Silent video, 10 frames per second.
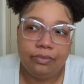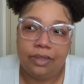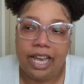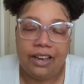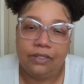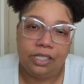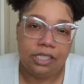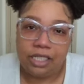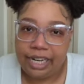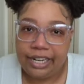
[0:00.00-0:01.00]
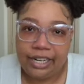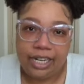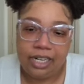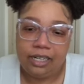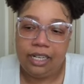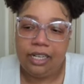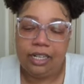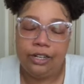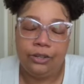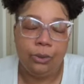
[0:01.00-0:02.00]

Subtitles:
having to share, and you know,